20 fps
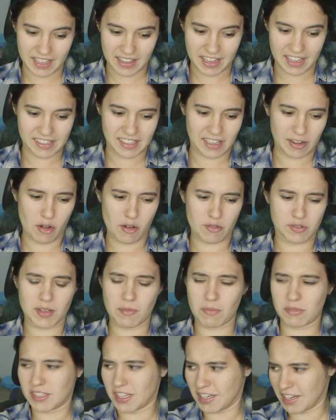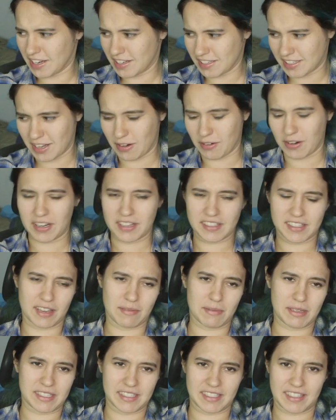and they said, oh, if someone's gonna get a surrogate, it's
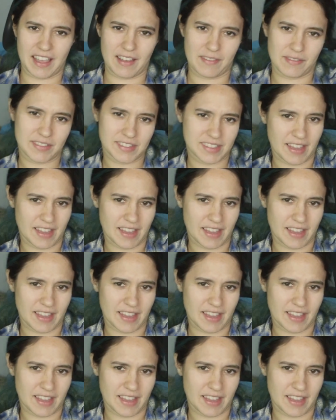gonna be Steph.